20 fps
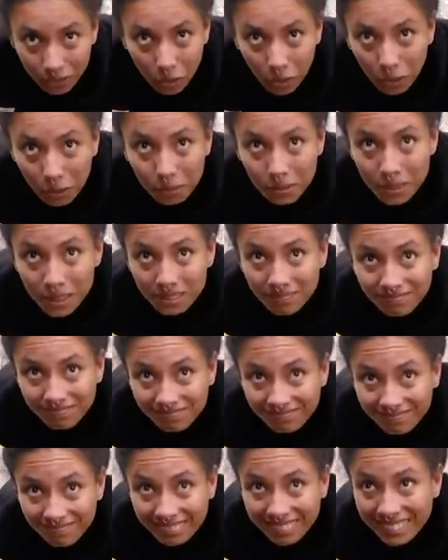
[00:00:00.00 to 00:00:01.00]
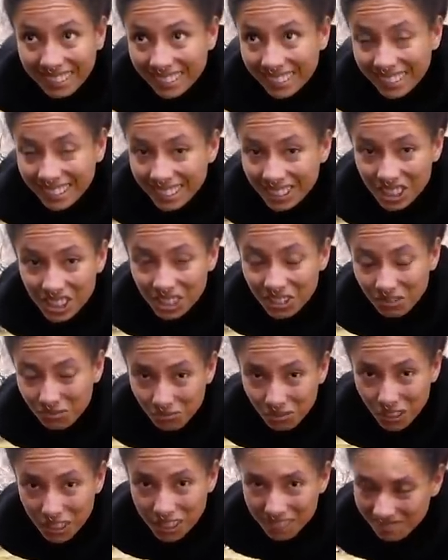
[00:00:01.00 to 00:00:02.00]
forums. Just
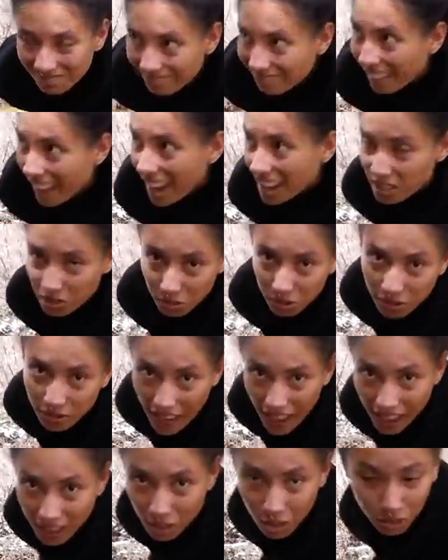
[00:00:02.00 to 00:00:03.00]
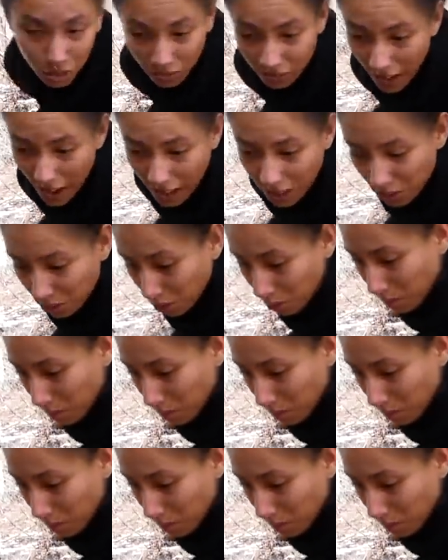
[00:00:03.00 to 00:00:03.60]
read actual factual